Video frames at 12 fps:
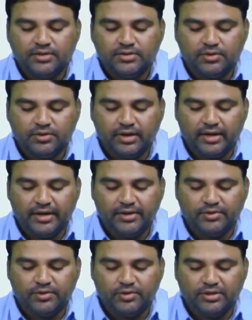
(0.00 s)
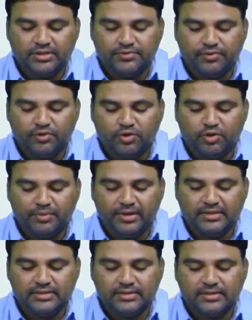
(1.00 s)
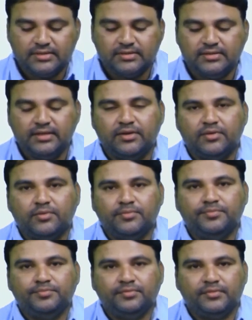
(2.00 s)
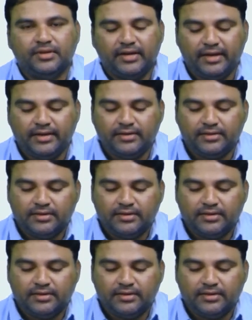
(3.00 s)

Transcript: So current through this 4 ohm is 0, right?